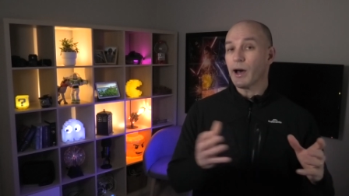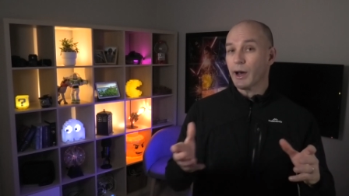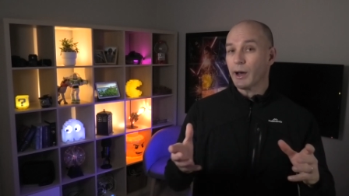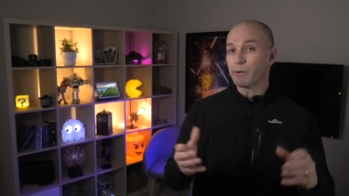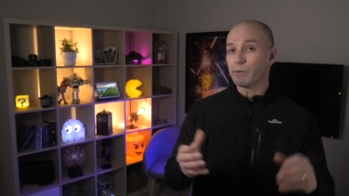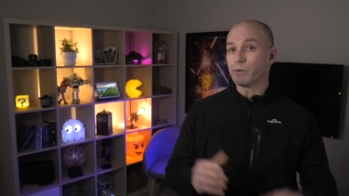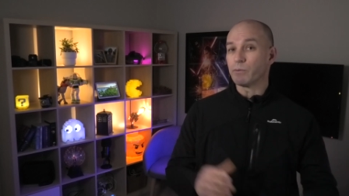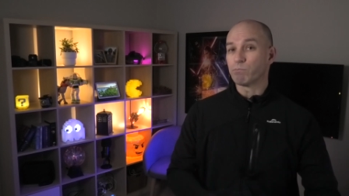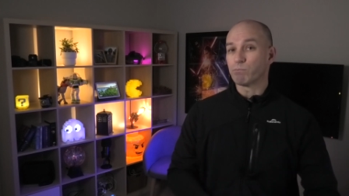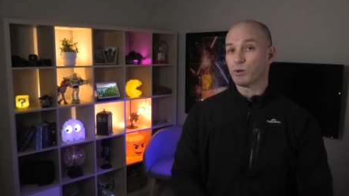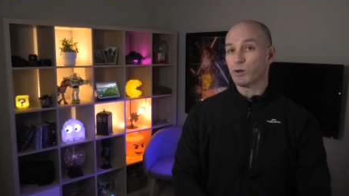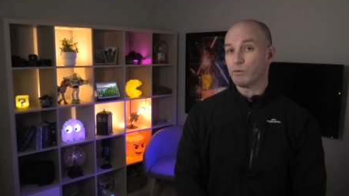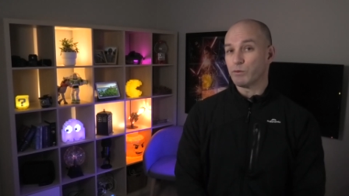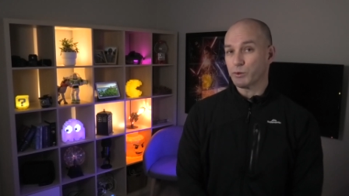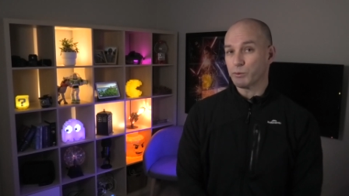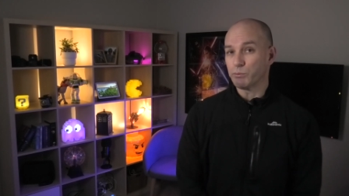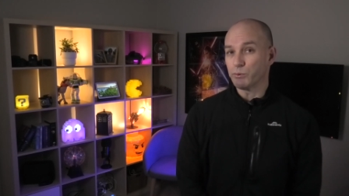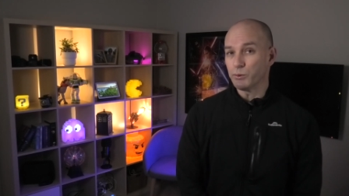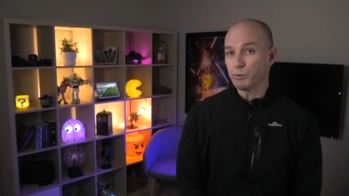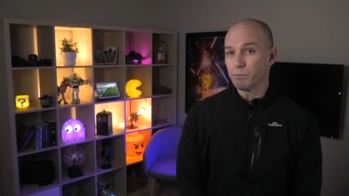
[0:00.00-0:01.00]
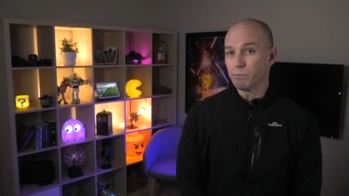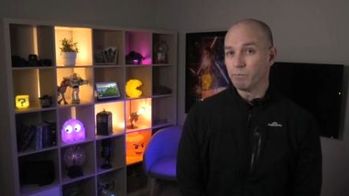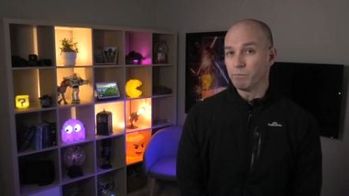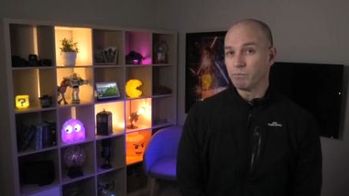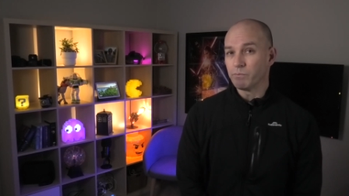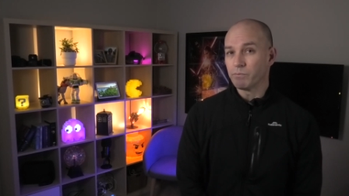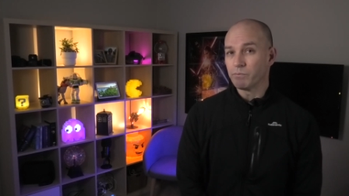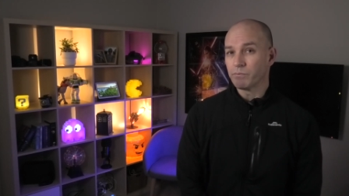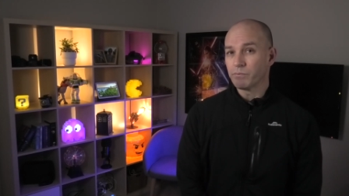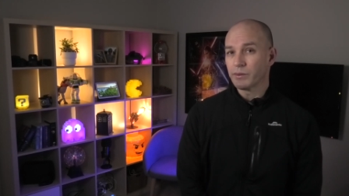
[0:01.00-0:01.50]
unprofitable.
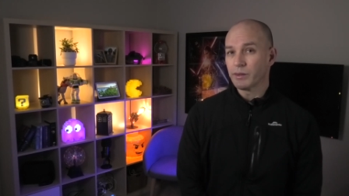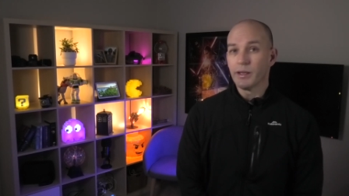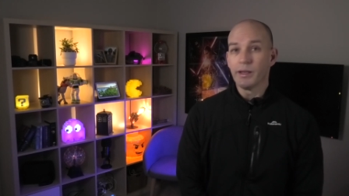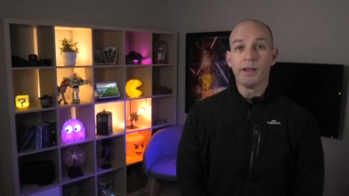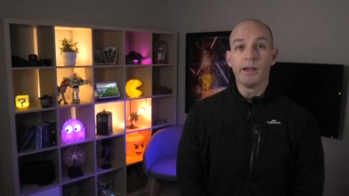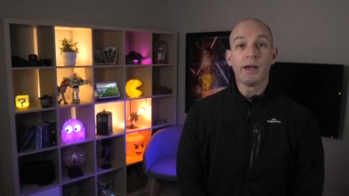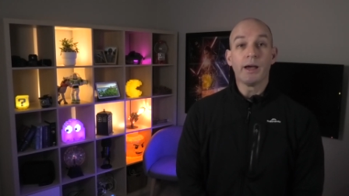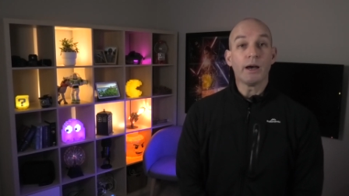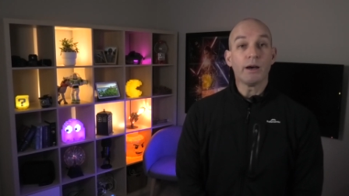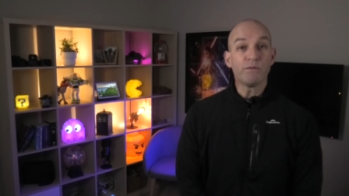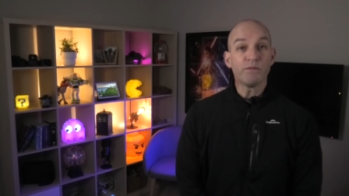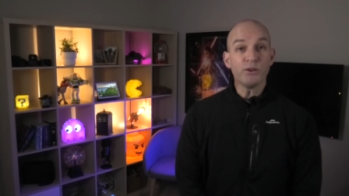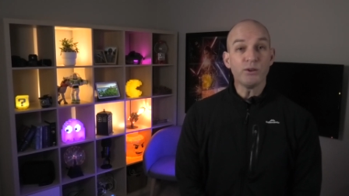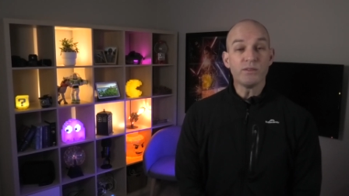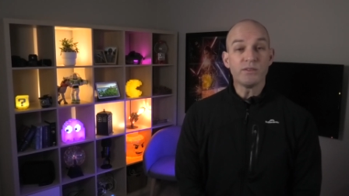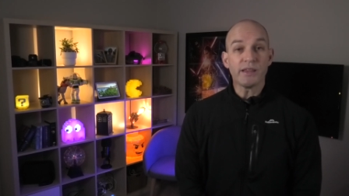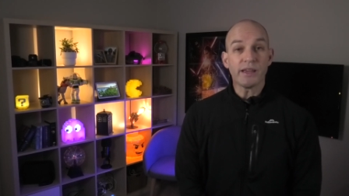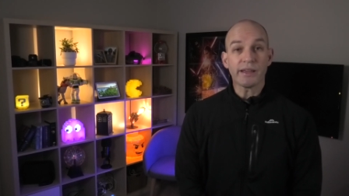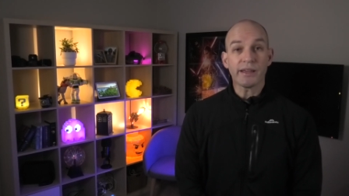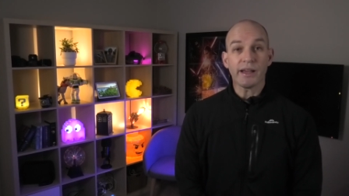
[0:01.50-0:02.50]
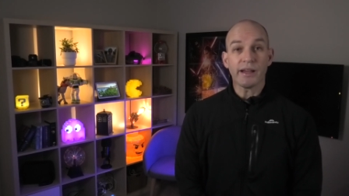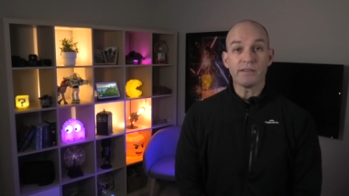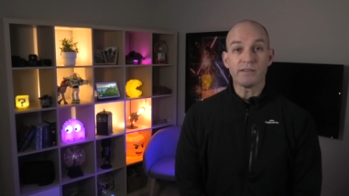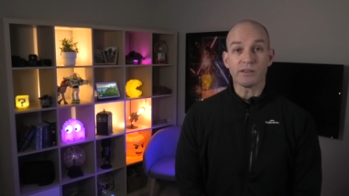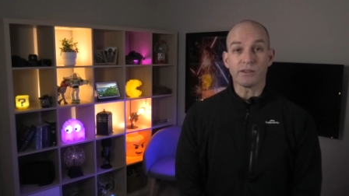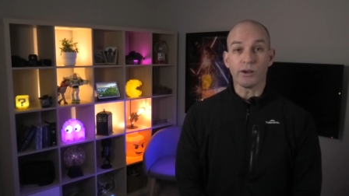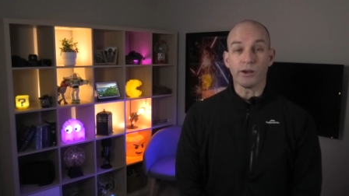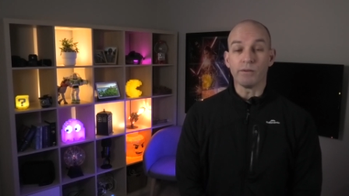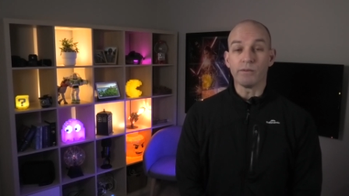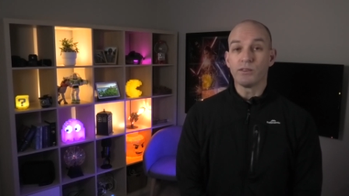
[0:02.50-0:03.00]
A few decades
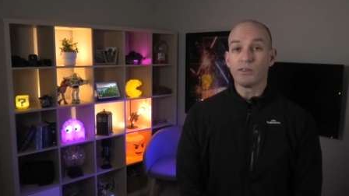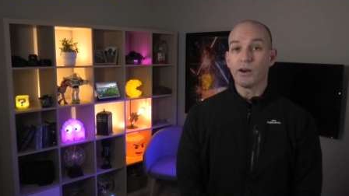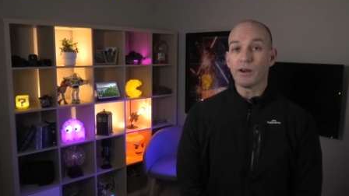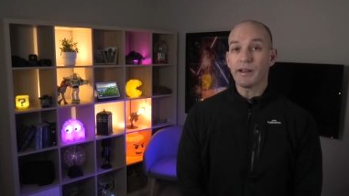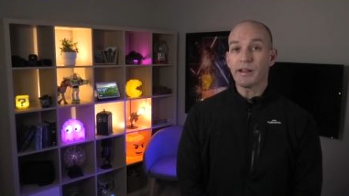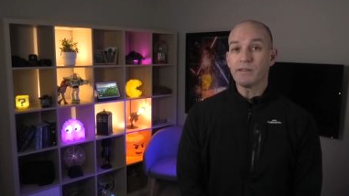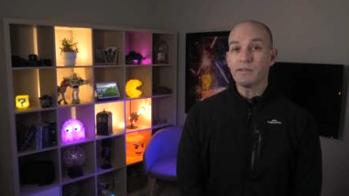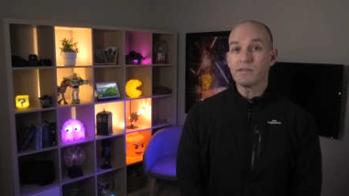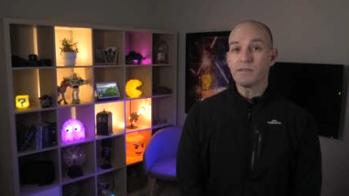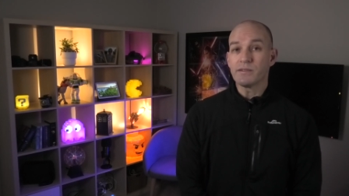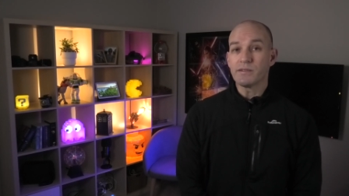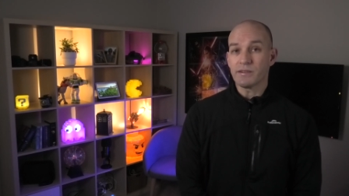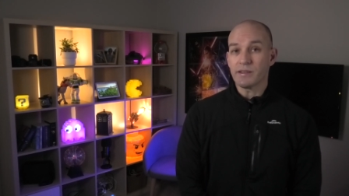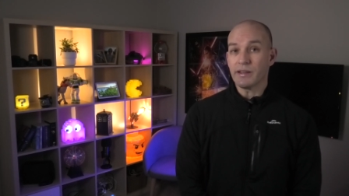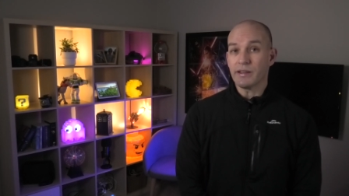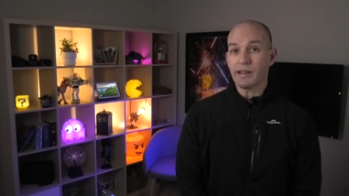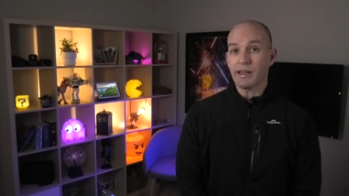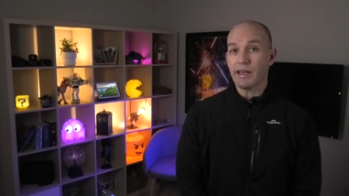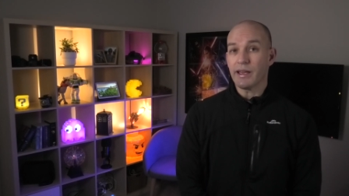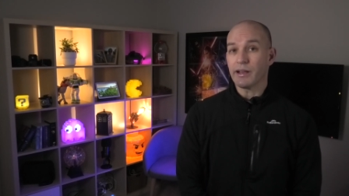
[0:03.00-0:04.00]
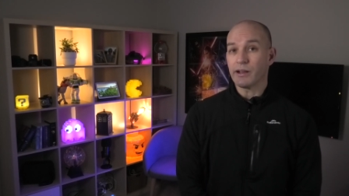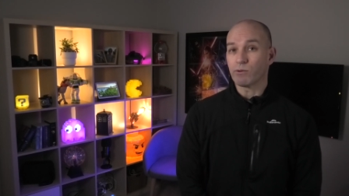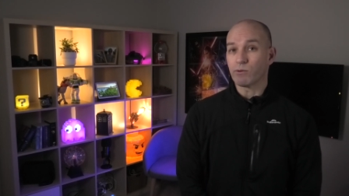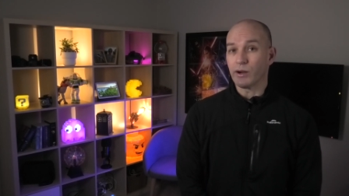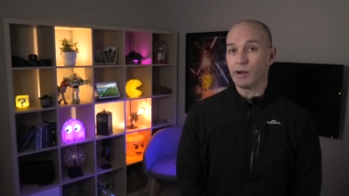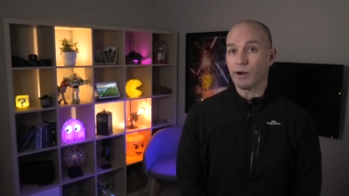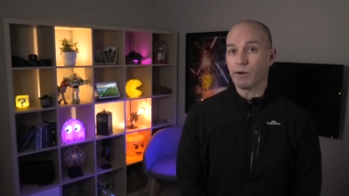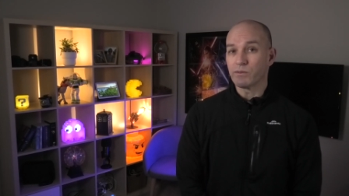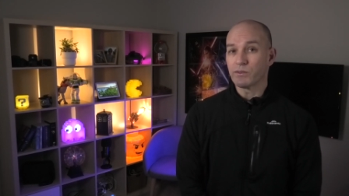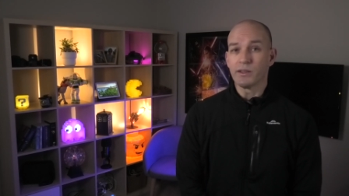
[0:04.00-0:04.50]
ago, 19-seat
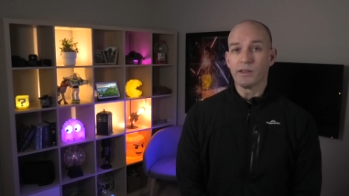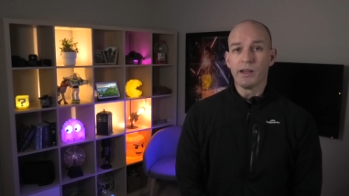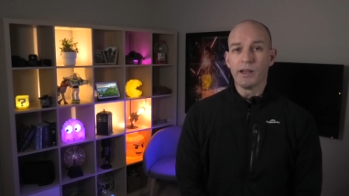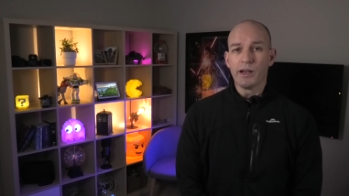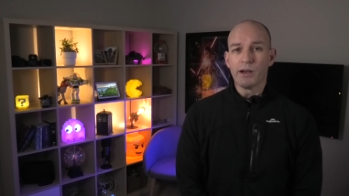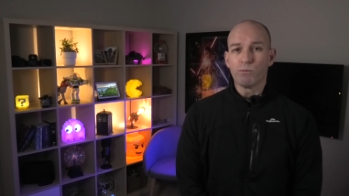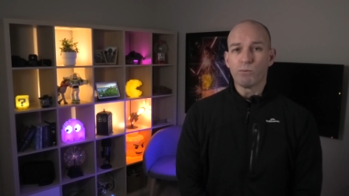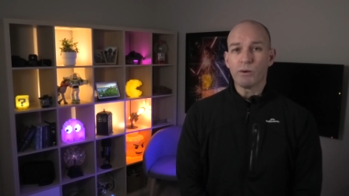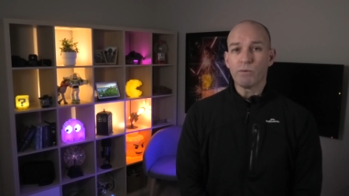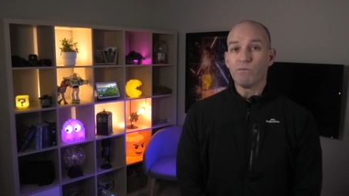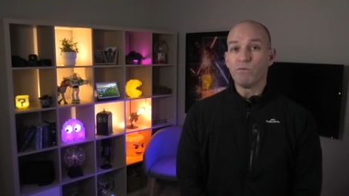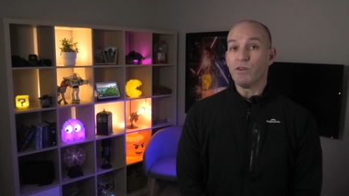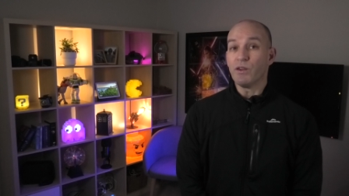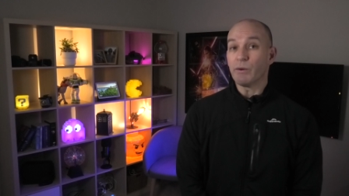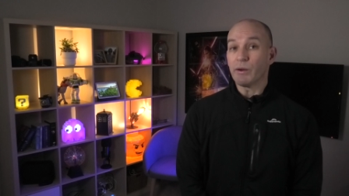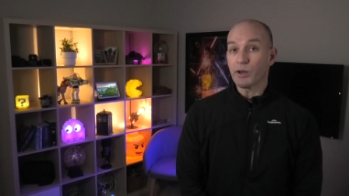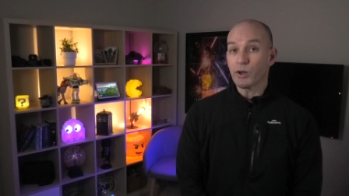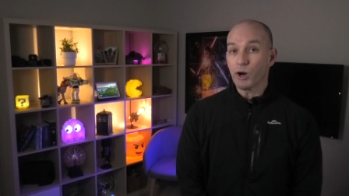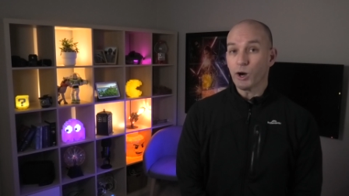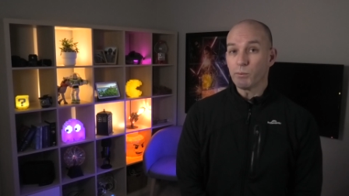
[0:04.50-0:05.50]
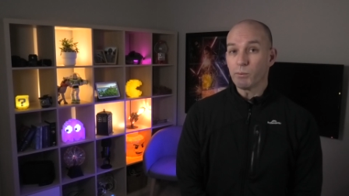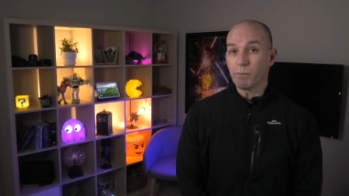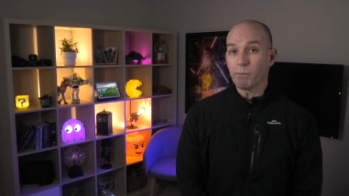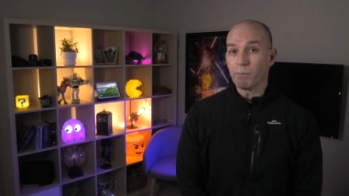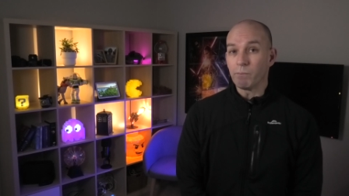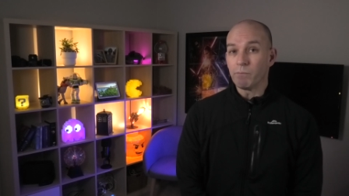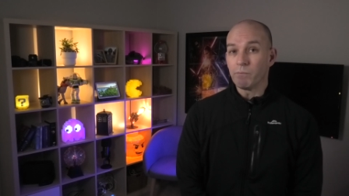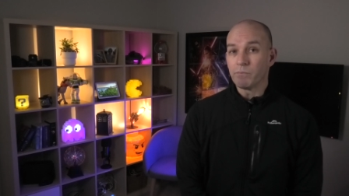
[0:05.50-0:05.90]
aircraft were very common.